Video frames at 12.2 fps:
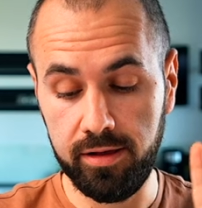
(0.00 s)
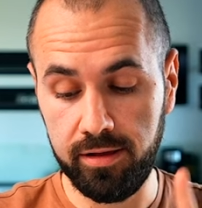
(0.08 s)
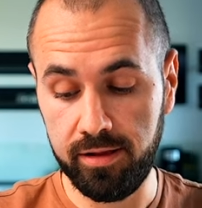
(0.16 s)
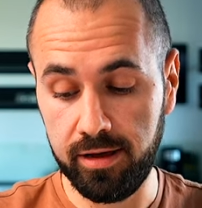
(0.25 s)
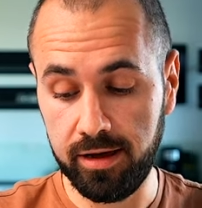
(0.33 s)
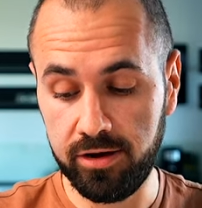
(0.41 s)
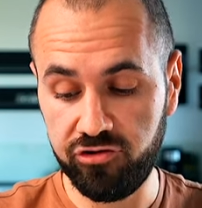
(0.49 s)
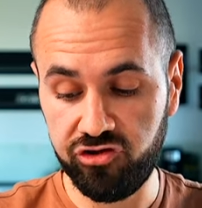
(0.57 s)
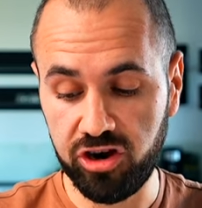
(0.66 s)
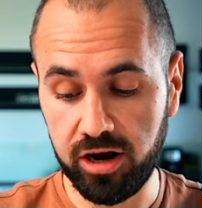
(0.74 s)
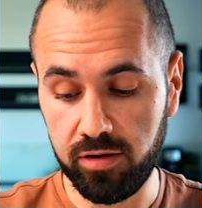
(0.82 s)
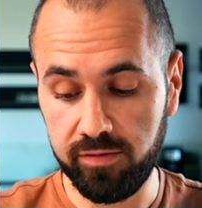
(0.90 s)
the
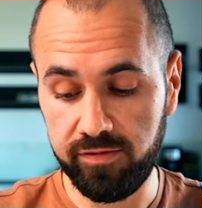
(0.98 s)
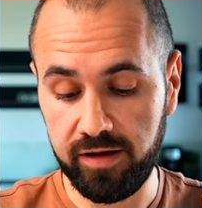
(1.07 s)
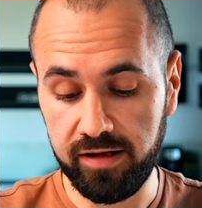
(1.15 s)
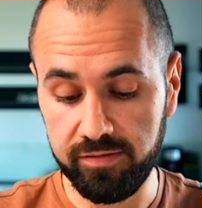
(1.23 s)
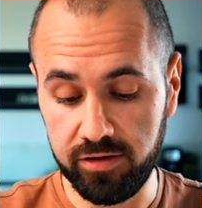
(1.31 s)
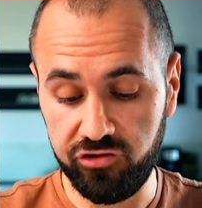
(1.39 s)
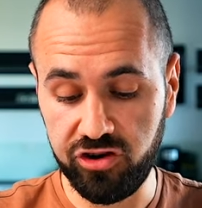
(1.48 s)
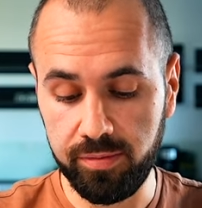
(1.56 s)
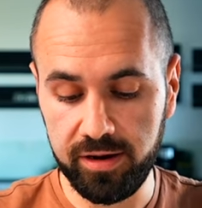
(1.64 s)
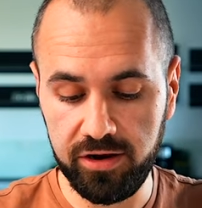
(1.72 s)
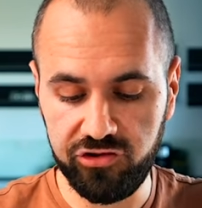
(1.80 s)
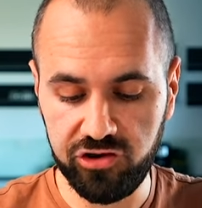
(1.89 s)
shut-off valve the
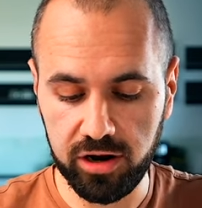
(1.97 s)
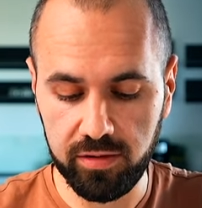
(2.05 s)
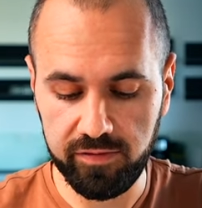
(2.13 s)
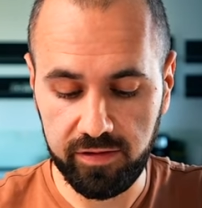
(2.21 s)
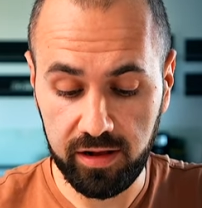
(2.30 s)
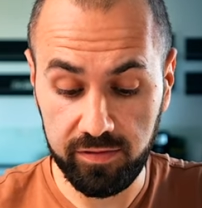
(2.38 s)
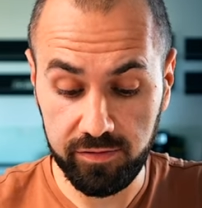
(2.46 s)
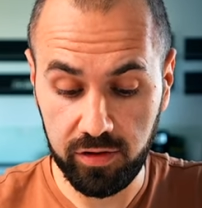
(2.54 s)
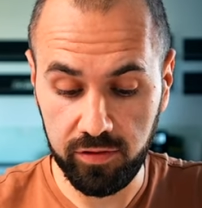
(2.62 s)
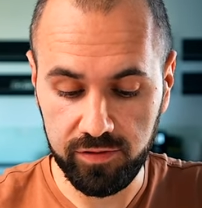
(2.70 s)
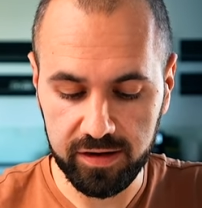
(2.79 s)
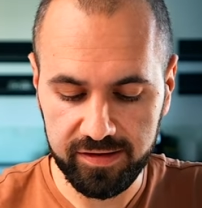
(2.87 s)
Japanese shut-off valve
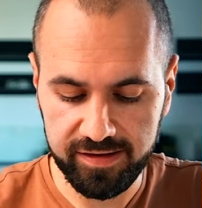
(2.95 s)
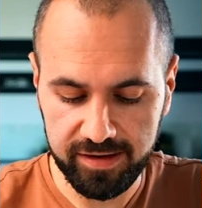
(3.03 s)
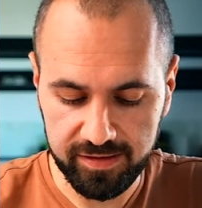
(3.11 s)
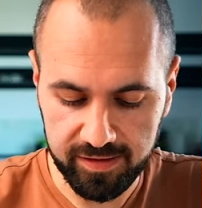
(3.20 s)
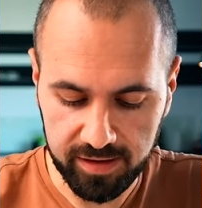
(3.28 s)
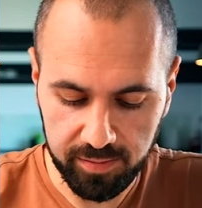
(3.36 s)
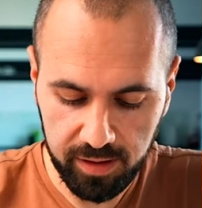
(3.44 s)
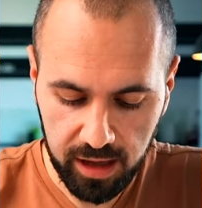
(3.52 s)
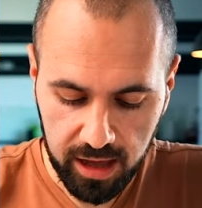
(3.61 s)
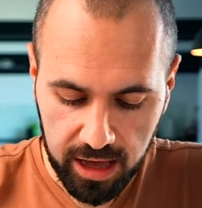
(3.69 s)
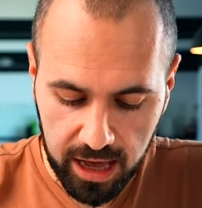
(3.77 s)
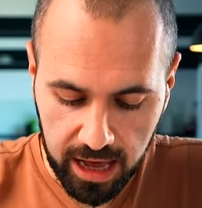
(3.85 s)
of the system
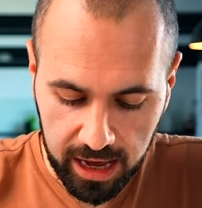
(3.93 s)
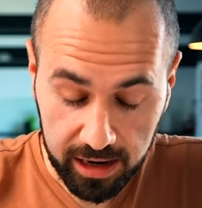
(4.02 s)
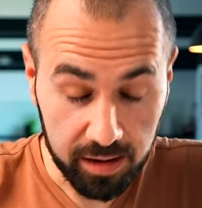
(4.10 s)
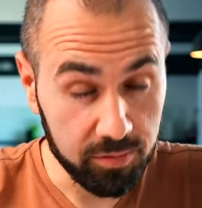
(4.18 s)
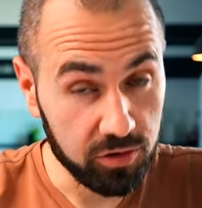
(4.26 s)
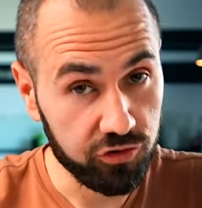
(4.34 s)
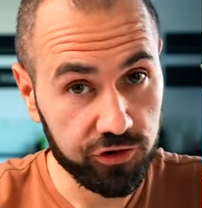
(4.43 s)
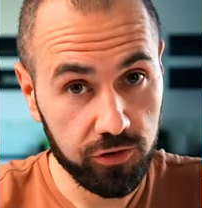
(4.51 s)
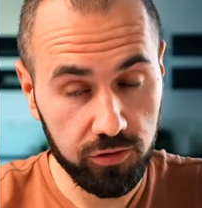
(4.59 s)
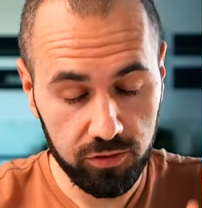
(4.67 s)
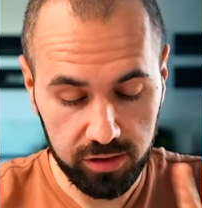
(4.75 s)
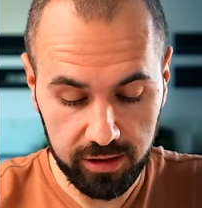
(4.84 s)
and I'm going to show
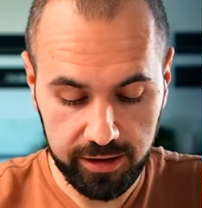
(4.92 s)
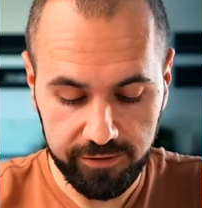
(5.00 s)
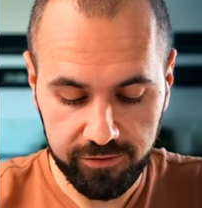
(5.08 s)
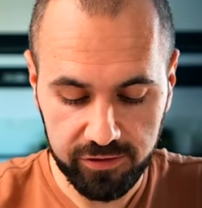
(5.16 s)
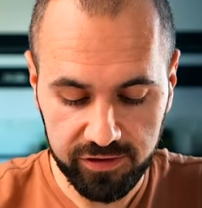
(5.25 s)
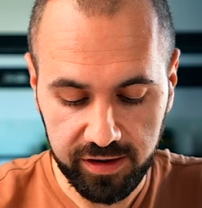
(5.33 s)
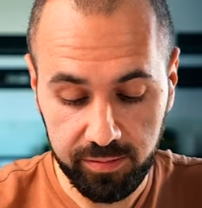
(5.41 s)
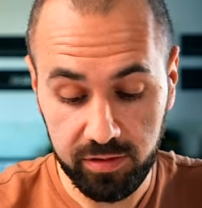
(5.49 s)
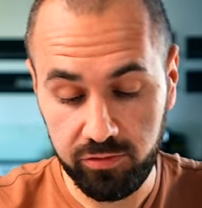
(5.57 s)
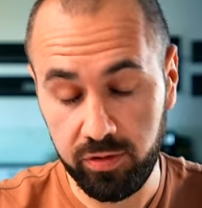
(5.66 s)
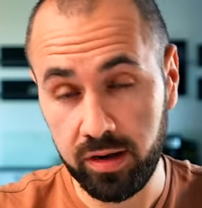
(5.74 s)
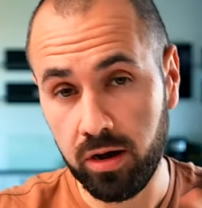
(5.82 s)
you the difference in
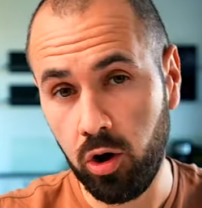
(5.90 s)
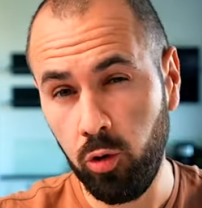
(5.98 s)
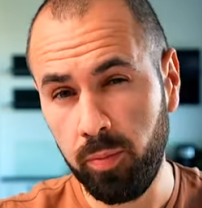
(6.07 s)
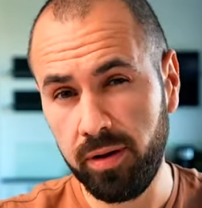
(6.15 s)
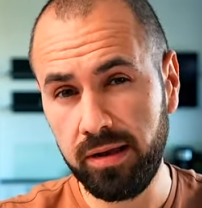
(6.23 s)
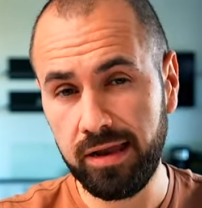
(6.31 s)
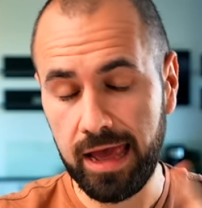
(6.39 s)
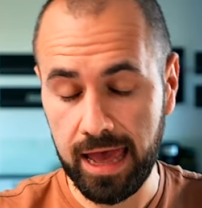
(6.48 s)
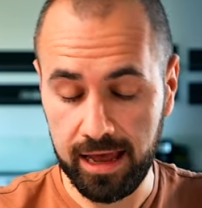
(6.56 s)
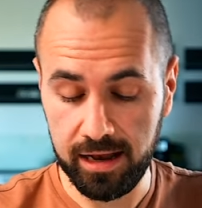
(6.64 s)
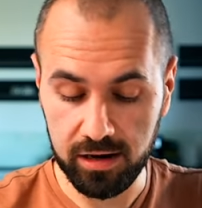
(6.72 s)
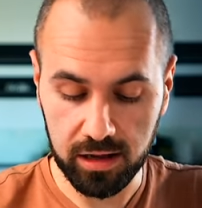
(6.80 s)
between opened
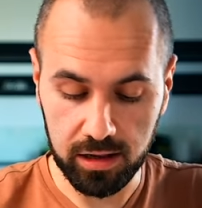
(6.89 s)
and